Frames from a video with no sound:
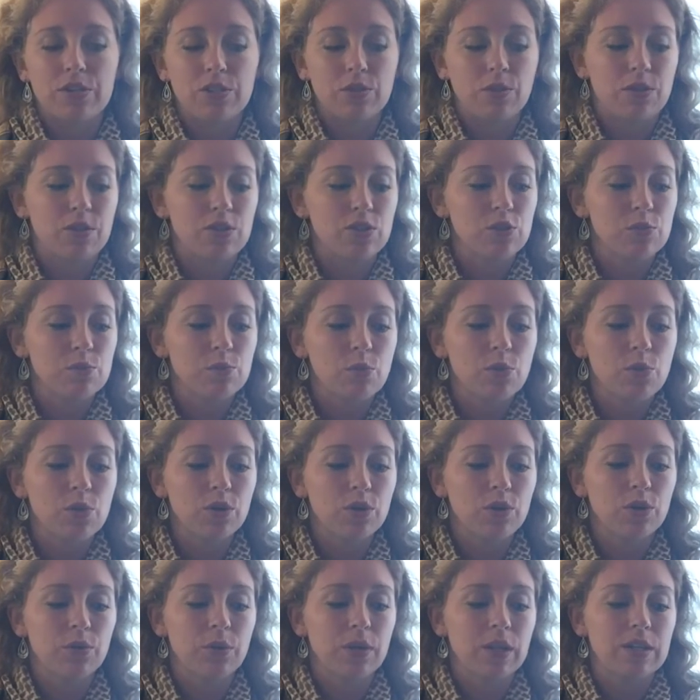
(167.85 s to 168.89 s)
So there's more
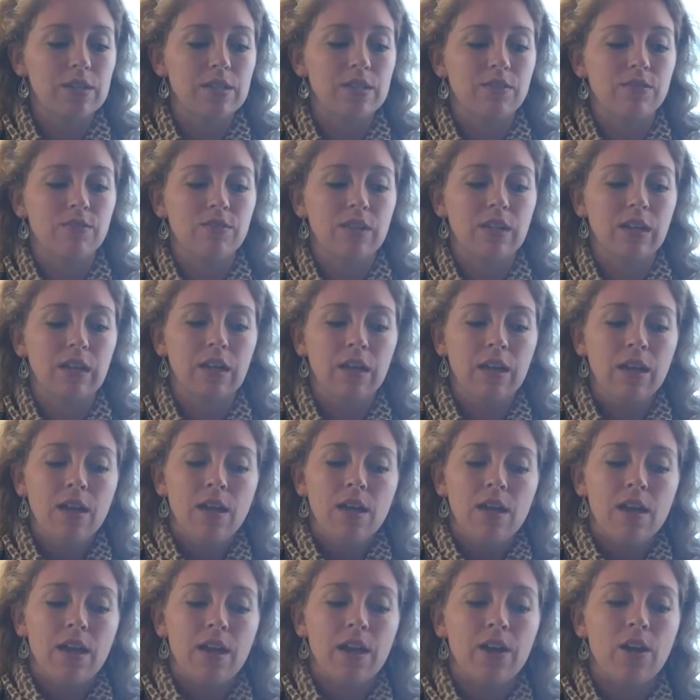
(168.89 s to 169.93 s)
creativity,
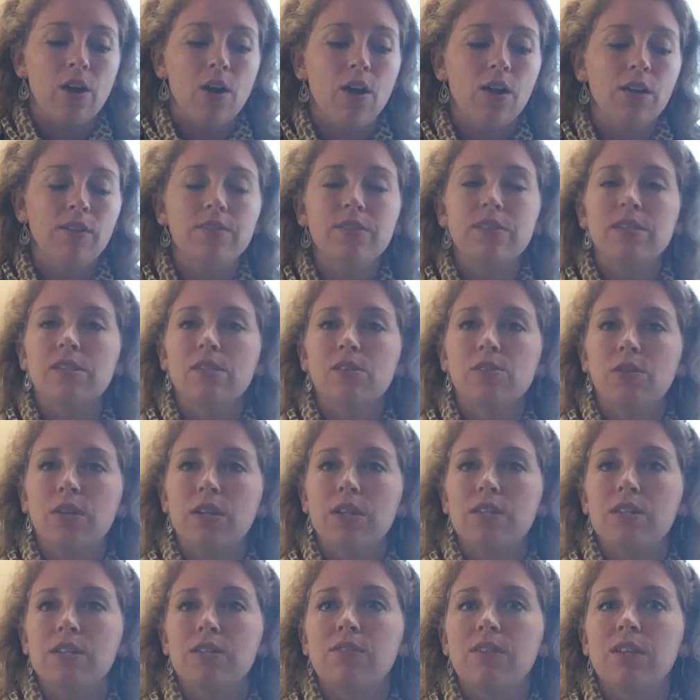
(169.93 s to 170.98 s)
and all this
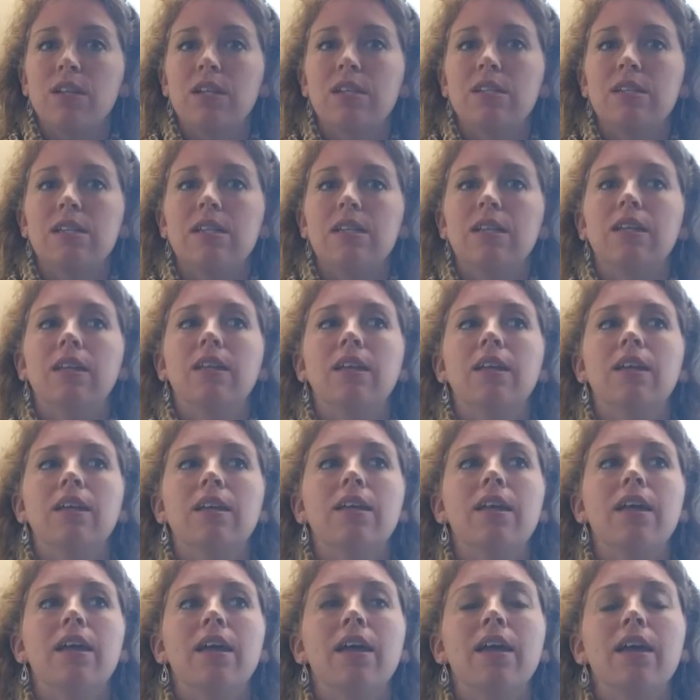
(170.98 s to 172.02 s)
creativity,
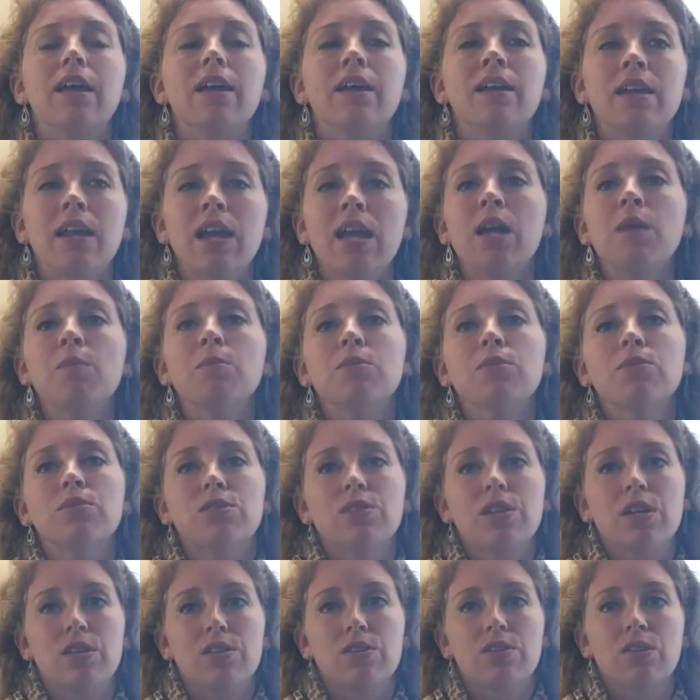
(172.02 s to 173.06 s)
it enables
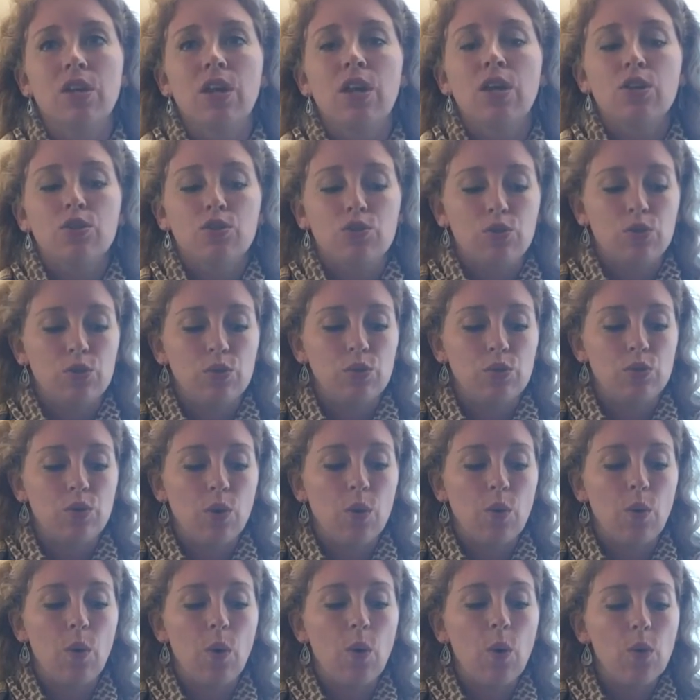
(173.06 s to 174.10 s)
us to
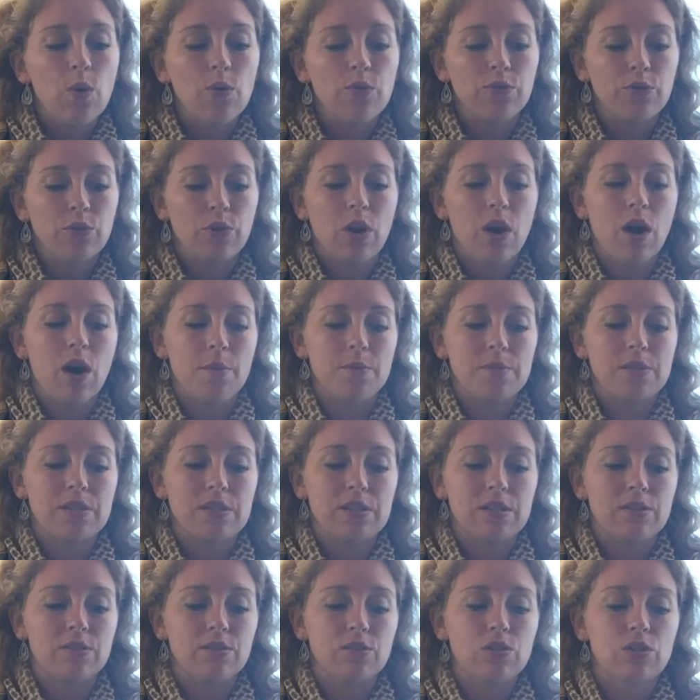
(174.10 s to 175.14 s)
go over
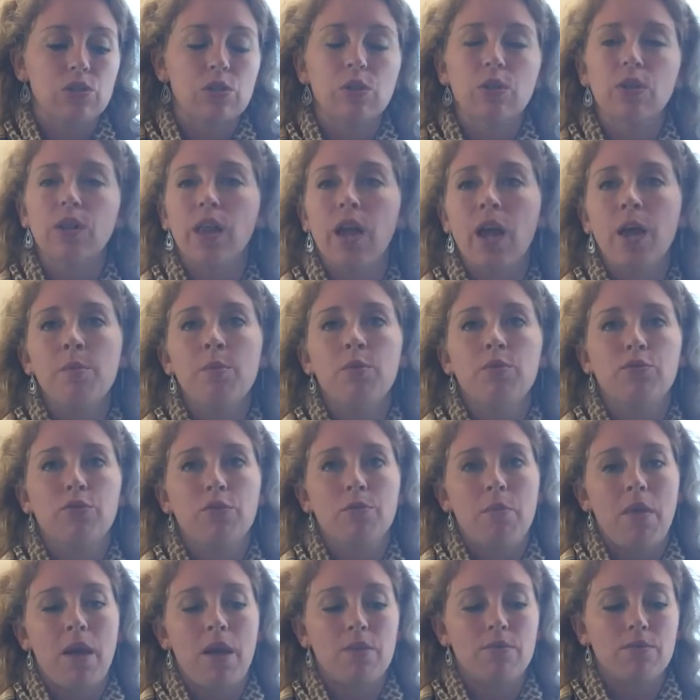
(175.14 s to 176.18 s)
obstacles, to climb over
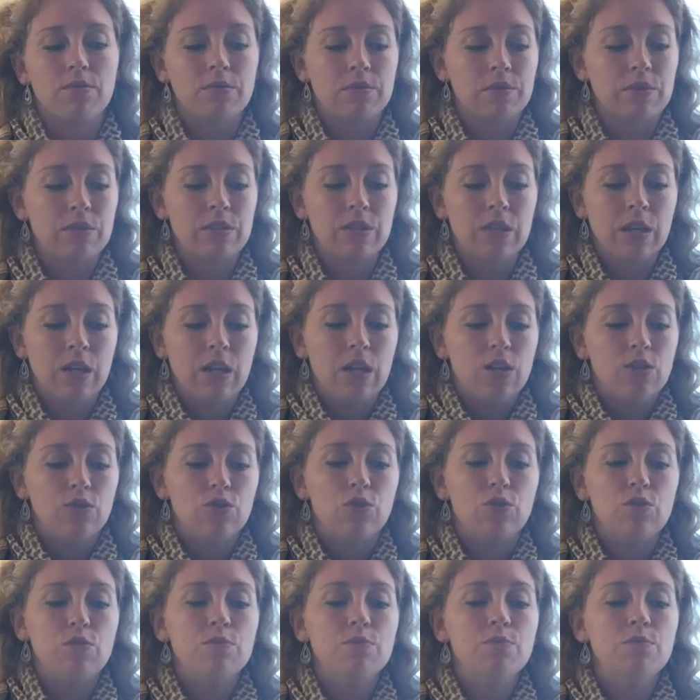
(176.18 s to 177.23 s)
mountains,
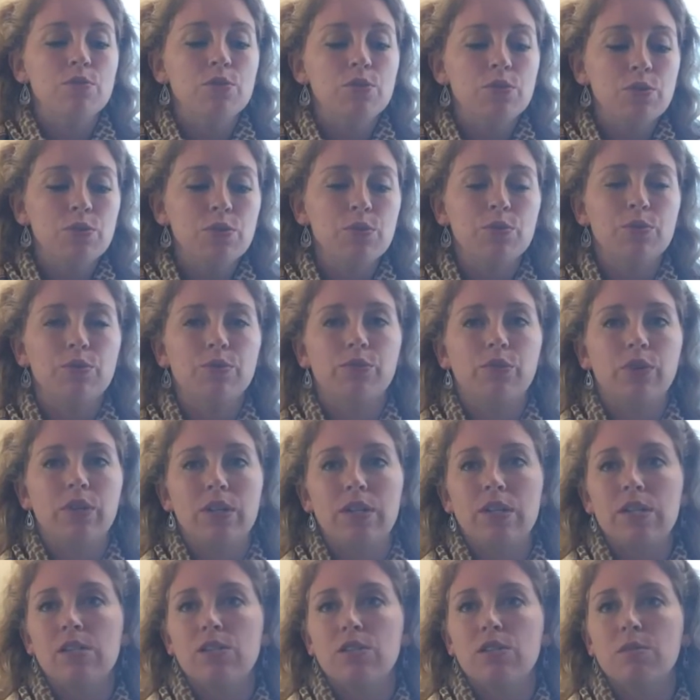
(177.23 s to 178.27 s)
to move what
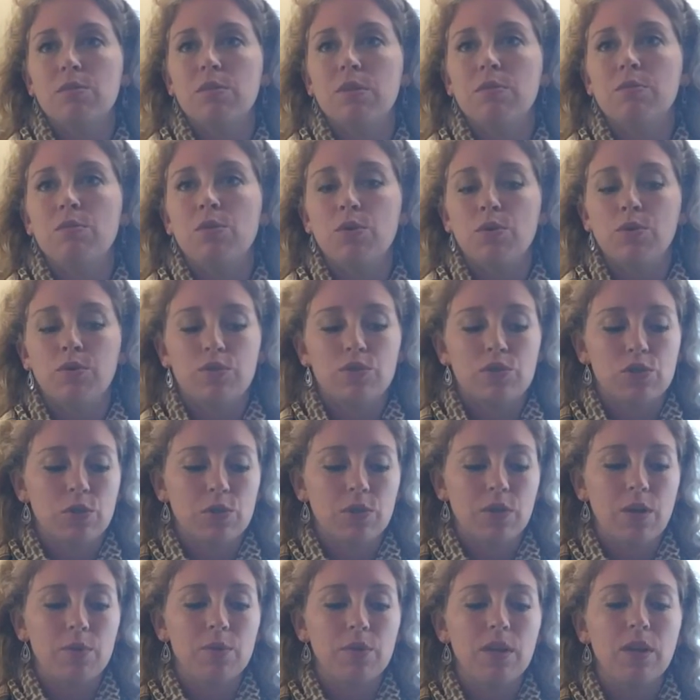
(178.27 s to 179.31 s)
needs to be moved so
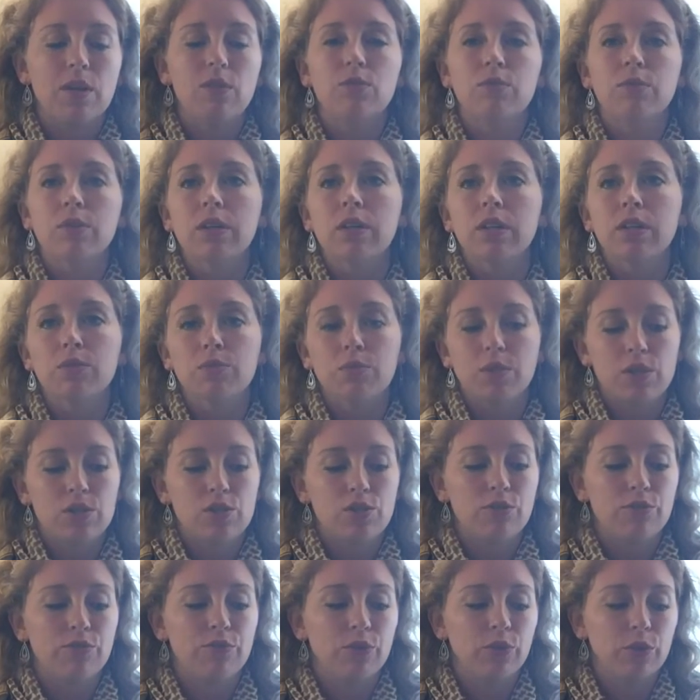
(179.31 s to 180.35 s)
that we can really reach
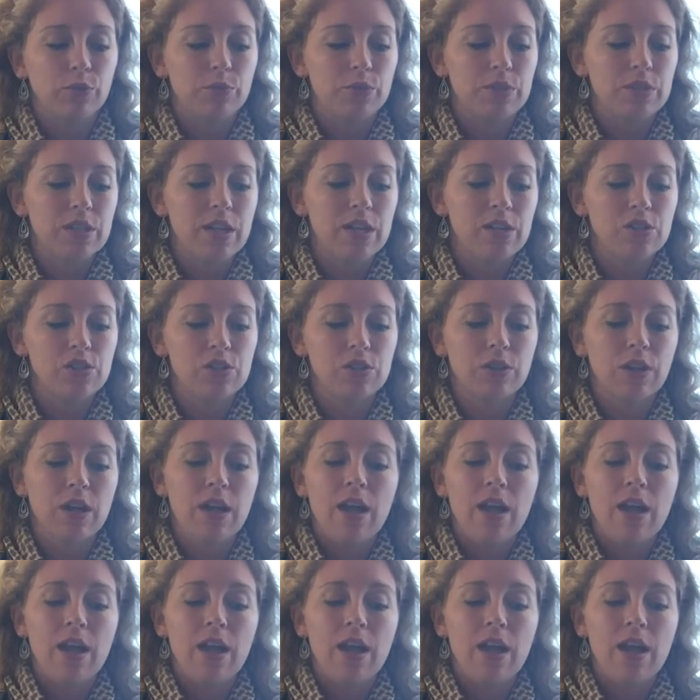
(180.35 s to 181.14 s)
our full potential